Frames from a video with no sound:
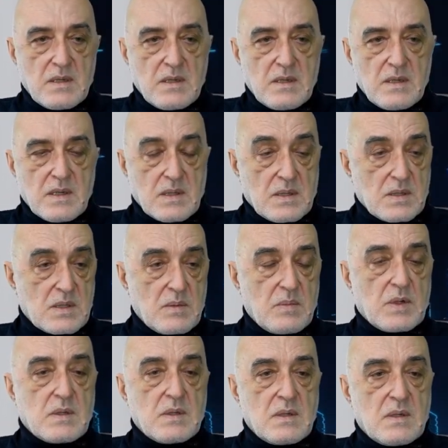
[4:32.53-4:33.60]
But for that to
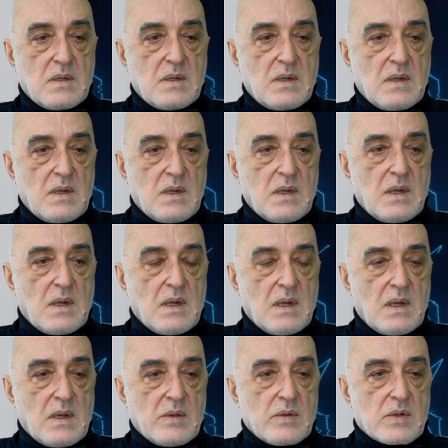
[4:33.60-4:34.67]
happen, a
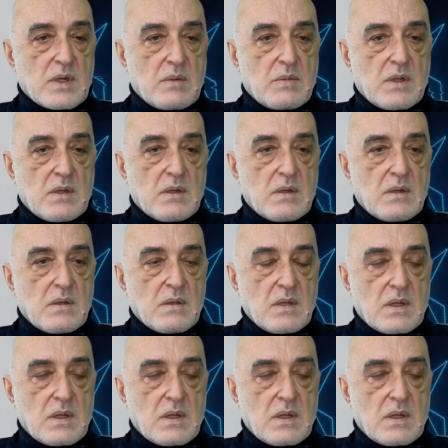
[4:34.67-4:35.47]
lot of work was to be